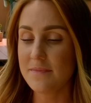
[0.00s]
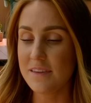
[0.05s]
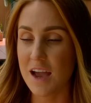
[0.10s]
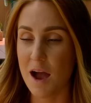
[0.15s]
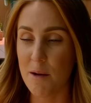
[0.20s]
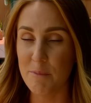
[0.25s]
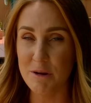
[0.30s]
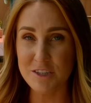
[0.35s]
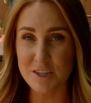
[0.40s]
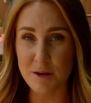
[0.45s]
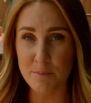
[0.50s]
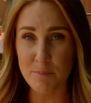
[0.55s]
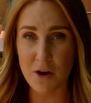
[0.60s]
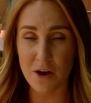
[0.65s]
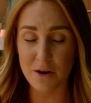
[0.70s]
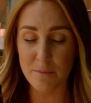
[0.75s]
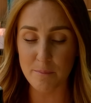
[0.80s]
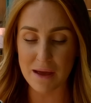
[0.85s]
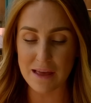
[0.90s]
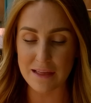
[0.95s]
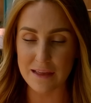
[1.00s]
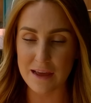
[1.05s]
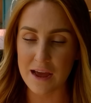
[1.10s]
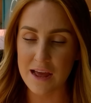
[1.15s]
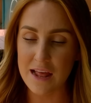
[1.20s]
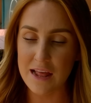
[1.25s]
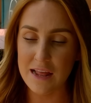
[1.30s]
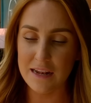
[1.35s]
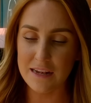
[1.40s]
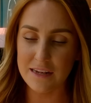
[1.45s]
I'm gonna jump on my
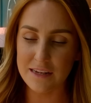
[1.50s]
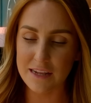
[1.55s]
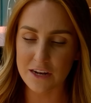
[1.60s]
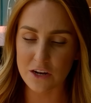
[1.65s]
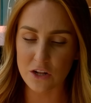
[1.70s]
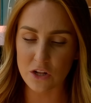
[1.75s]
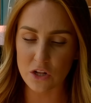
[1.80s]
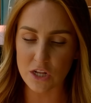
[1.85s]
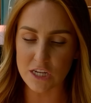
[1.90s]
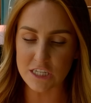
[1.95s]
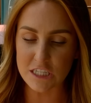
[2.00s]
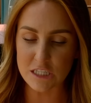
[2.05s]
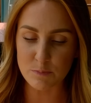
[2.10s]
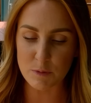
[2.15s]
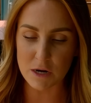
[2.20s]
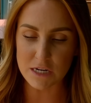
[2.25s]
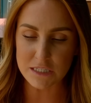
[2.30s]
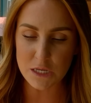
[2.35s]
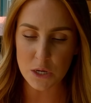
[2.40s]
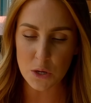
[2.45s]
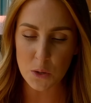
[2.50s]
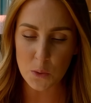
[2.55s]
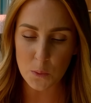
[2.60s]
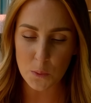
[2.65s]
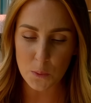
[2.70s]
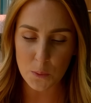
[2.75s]
little espresso.